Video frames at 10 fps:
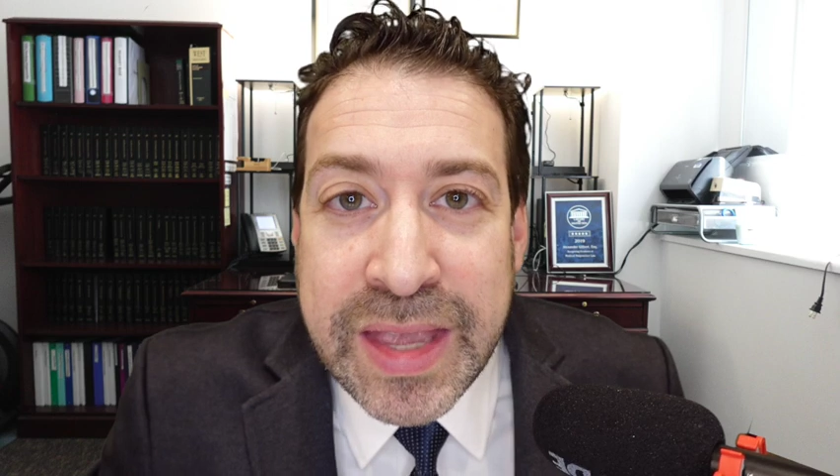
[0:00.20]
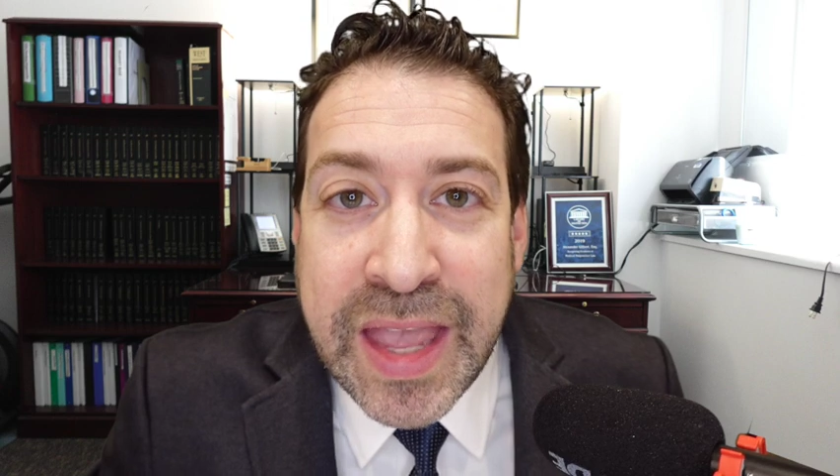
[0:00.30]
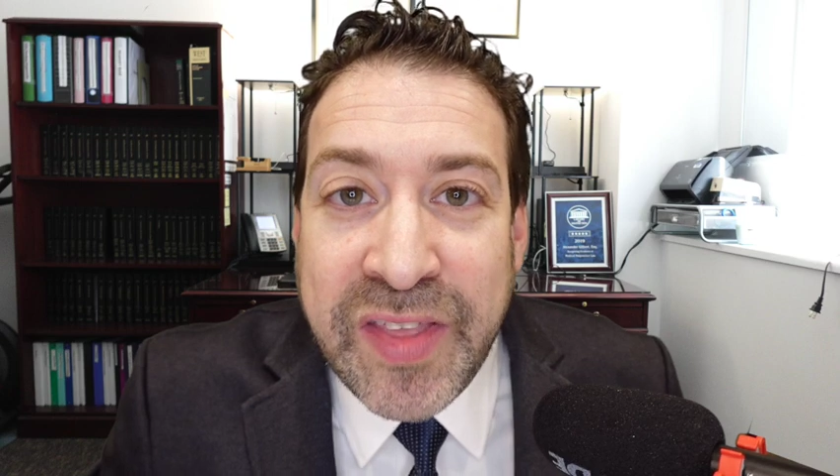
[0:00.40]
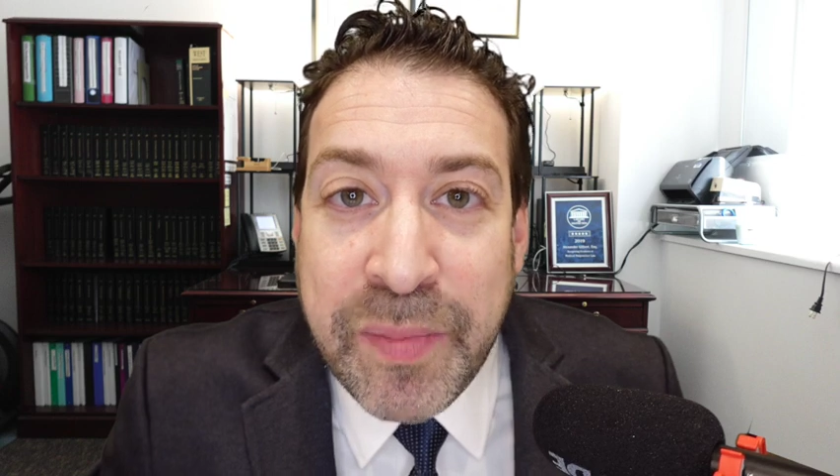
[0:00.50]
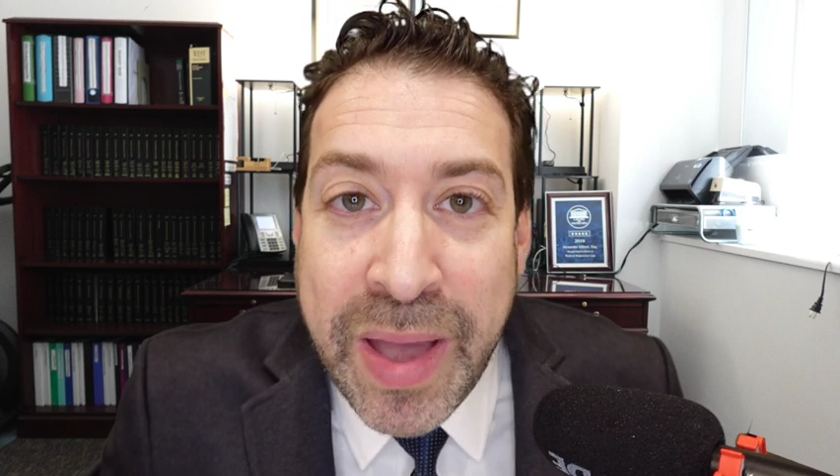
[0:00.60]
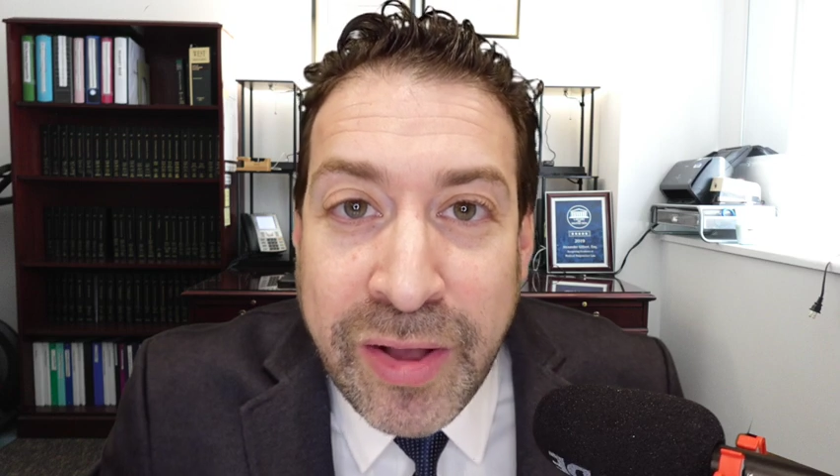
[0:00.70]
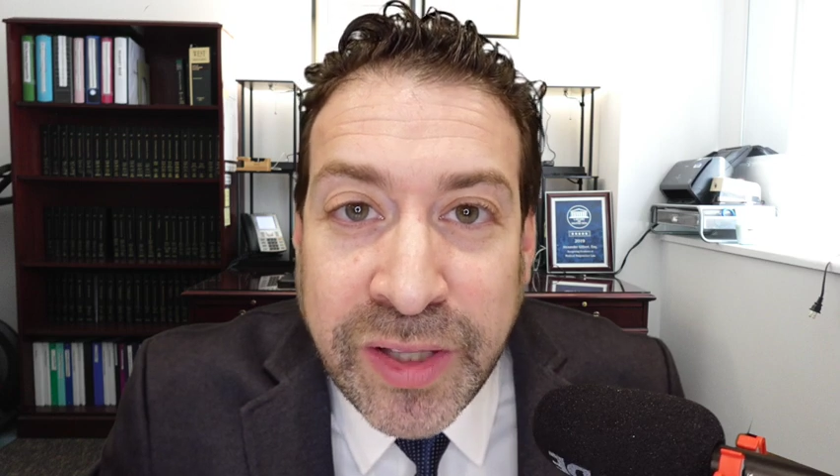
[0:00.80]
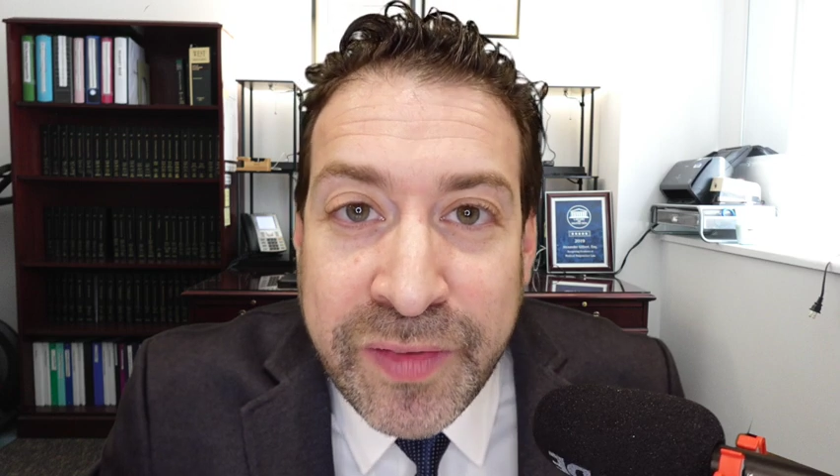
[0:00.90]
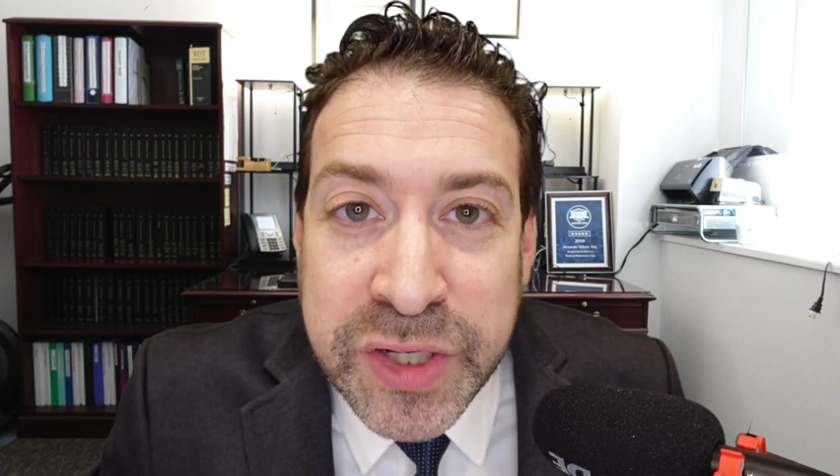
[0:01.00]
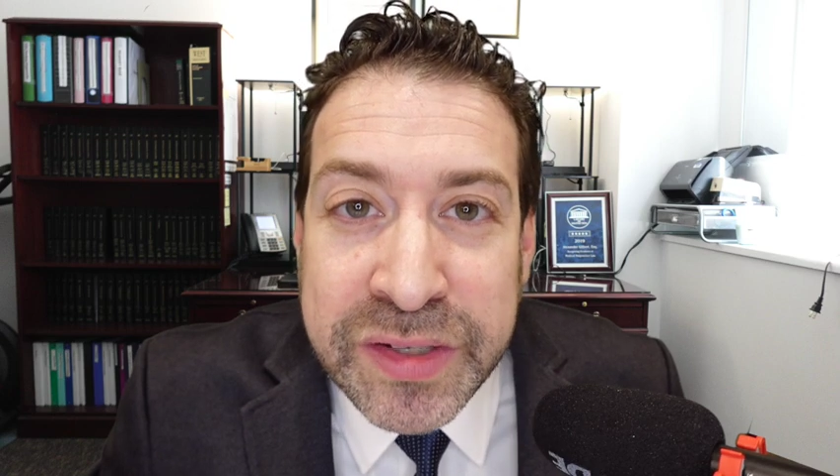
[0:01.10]
Can the appellate
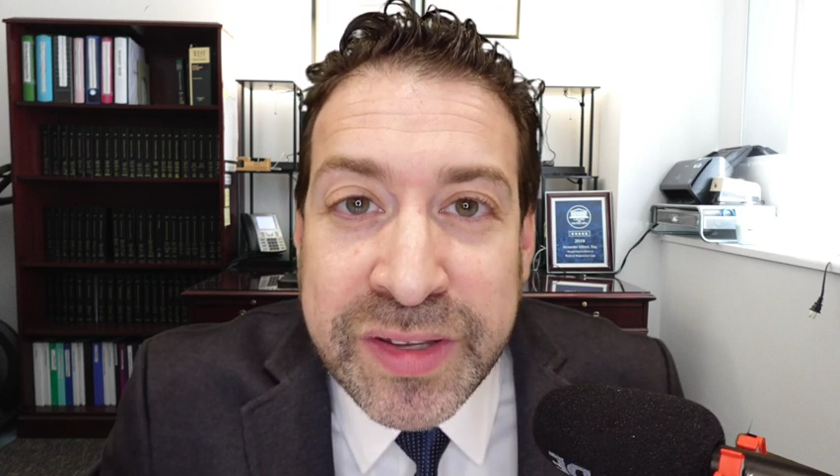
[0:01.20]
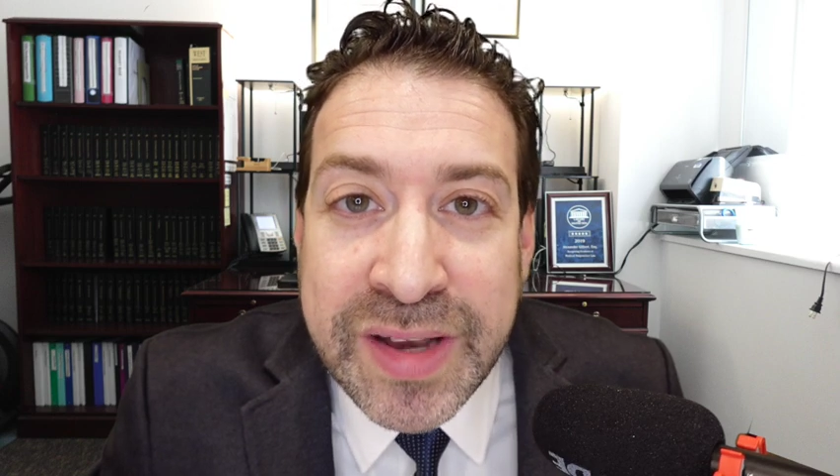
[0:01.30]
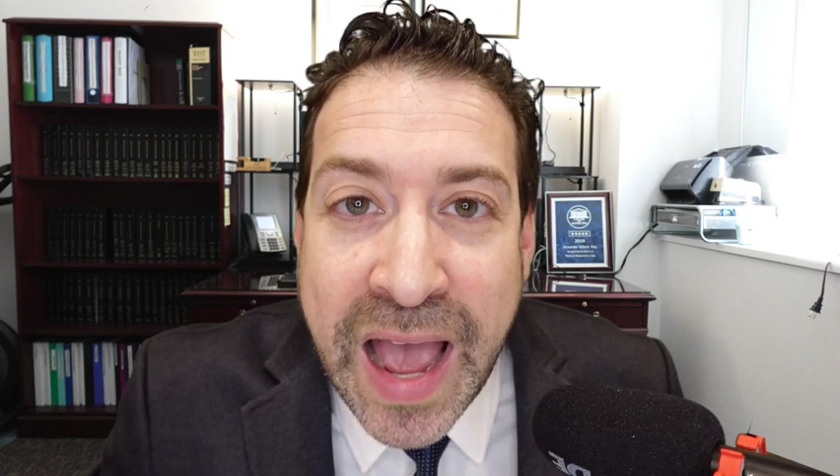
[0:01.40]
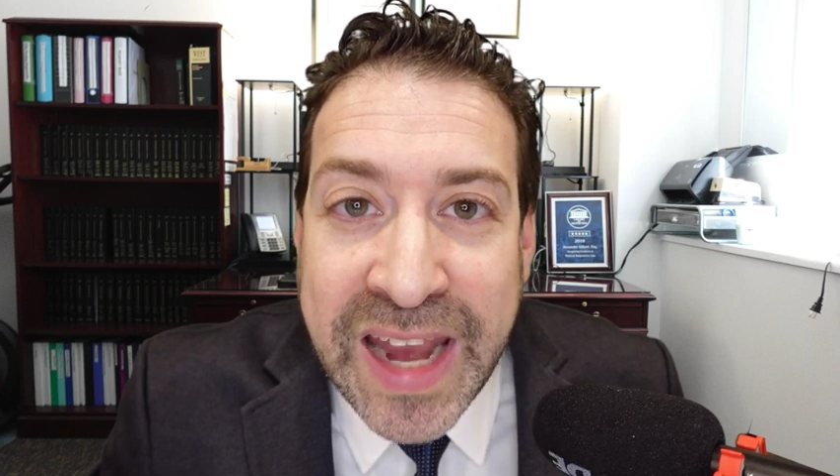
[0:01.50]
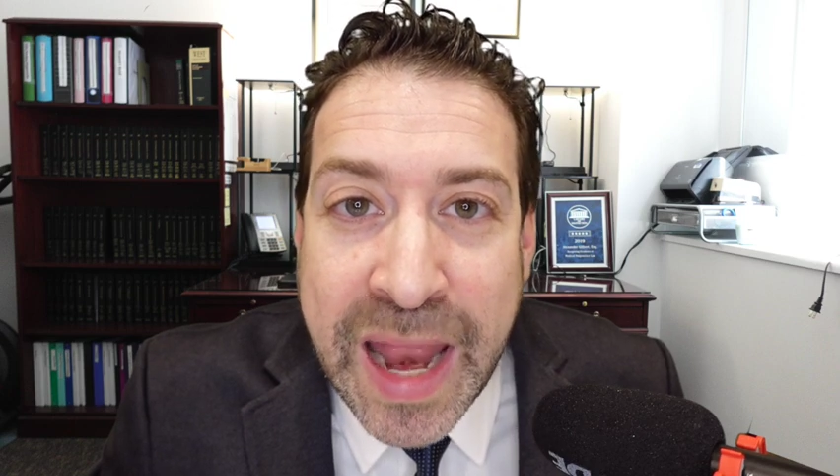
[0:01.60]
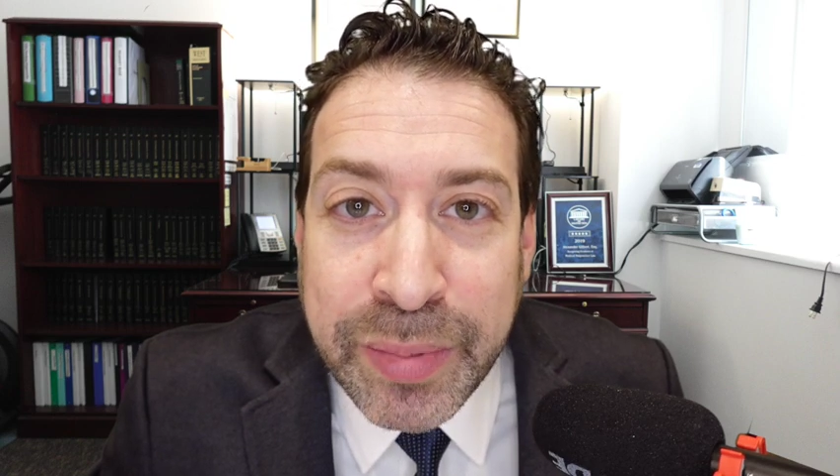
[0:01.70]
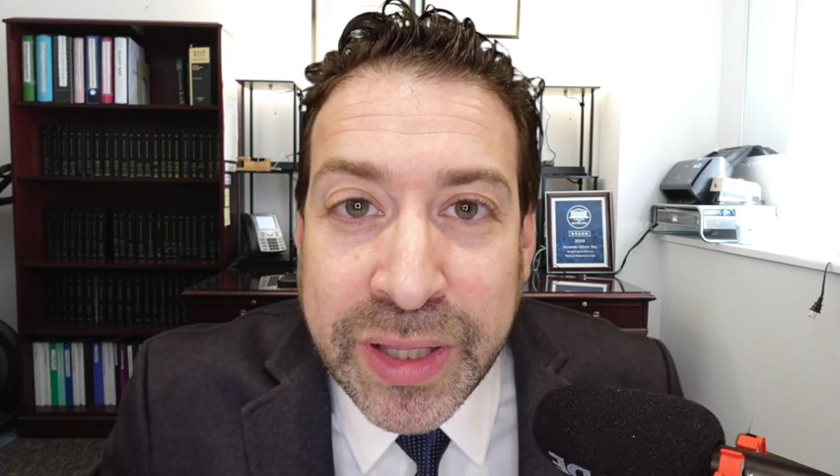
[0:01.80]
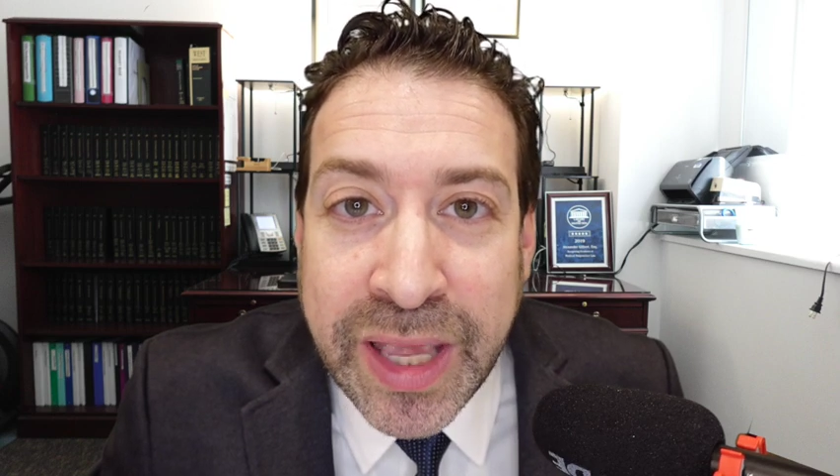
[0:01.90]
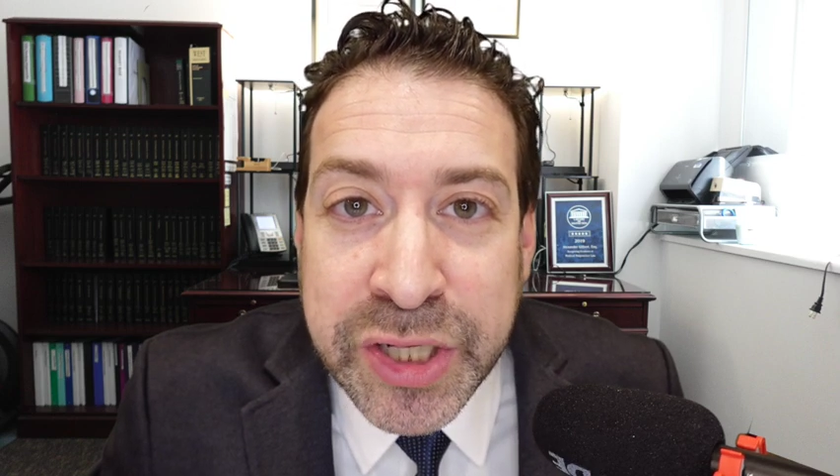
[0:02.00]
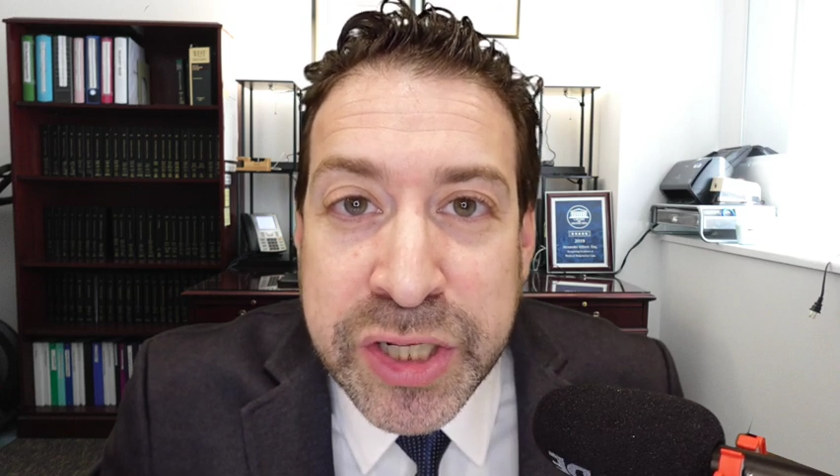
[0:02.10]
division deny an
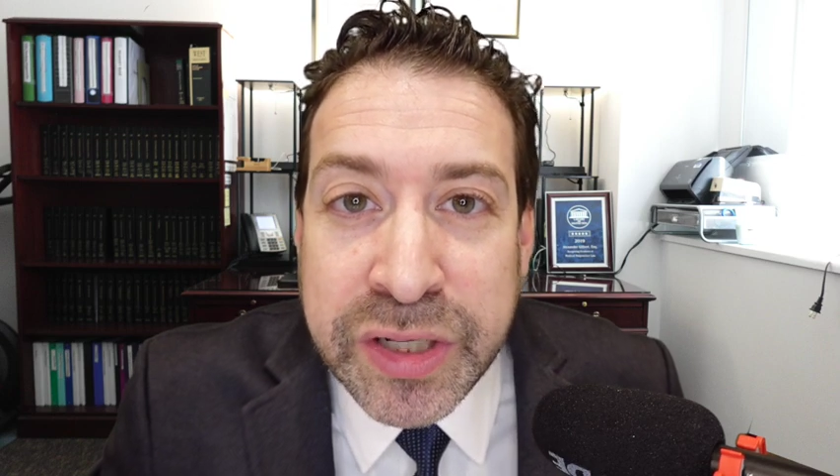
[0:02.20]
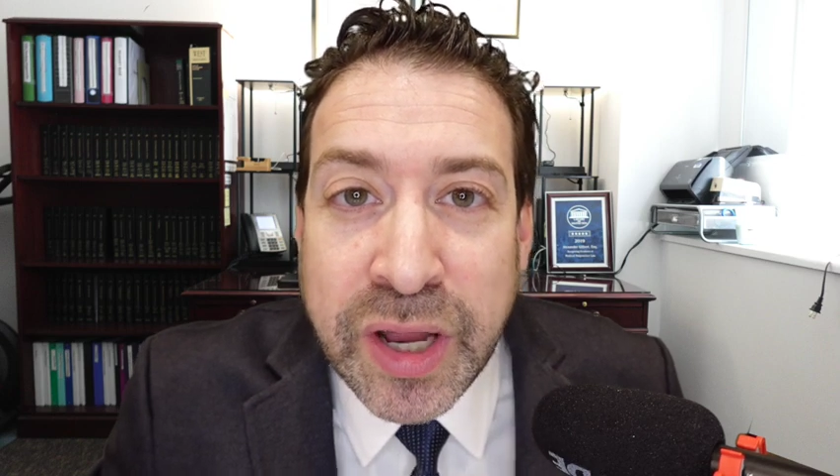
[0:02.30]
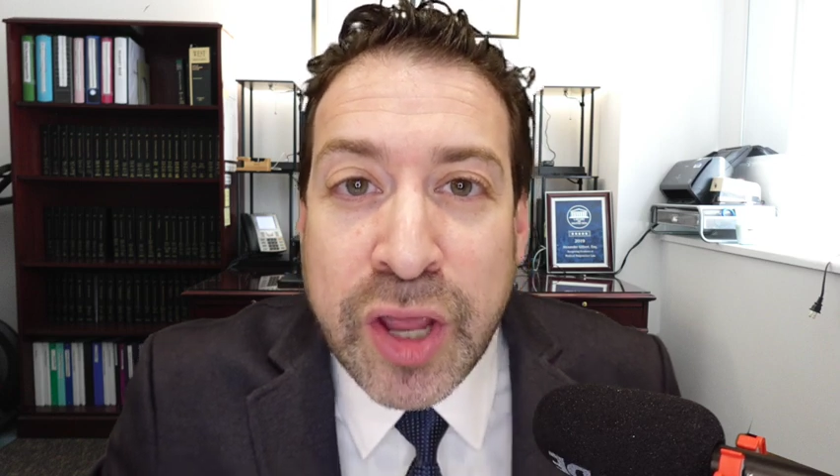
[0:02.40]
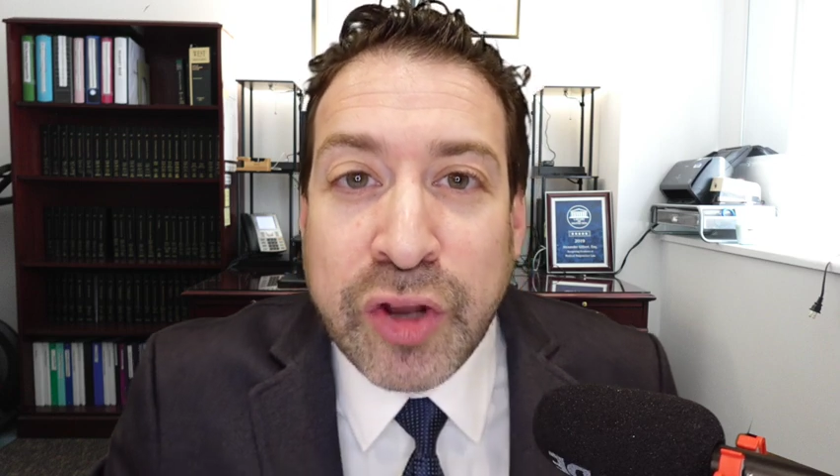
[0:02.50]
application